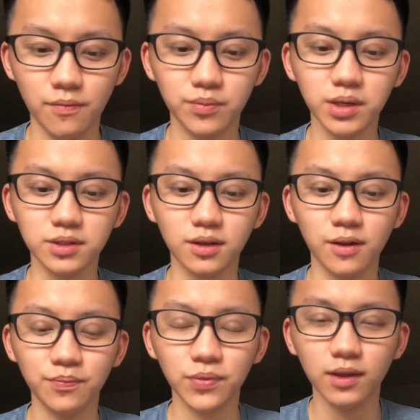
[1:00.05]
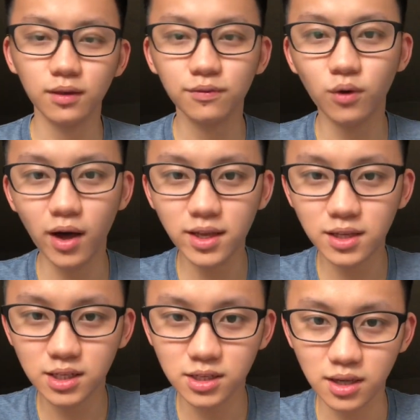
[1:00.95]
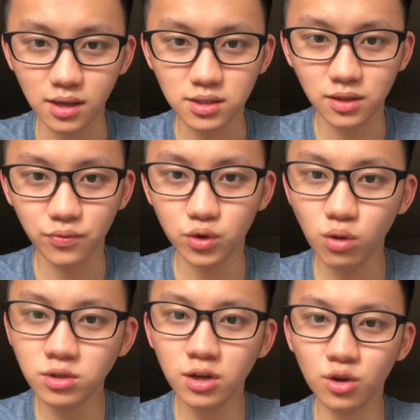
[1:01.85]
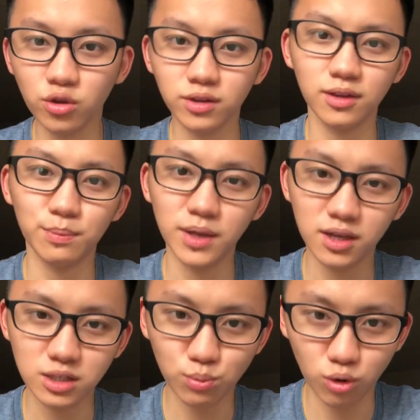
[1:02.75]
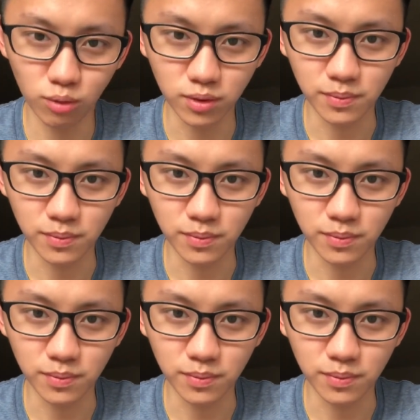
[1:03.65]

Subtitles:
But for INTJs, those are not the biggest problem.